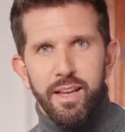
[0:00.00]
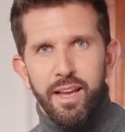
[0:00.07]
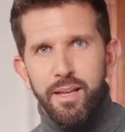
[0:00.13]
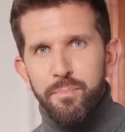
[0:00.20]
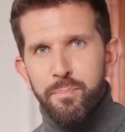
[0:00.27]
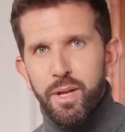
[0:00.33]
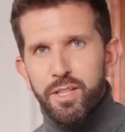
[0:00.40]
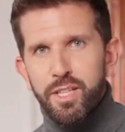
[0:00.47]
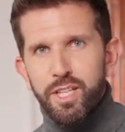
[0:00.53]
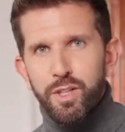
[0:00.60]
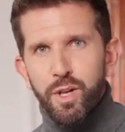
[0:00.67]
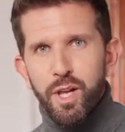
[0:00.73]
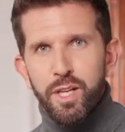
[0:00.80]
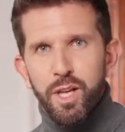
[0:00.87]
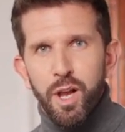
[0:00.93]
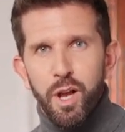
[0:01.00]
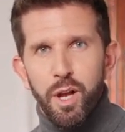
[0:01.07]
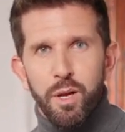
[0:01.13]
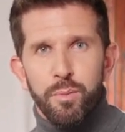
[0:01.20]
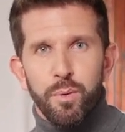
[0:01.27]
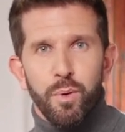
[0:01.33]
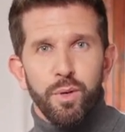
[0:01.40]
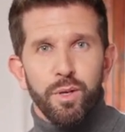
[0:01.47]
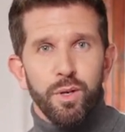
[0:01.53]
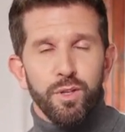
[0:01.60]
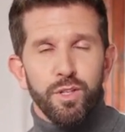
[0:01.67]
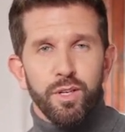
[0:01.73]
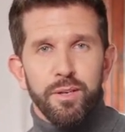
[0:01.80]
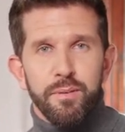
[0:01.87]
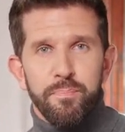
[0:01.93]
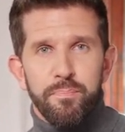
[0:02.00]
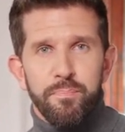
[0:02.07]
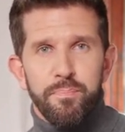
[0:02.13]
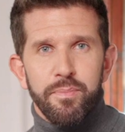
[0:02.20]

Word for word: in Monday.com or Notion.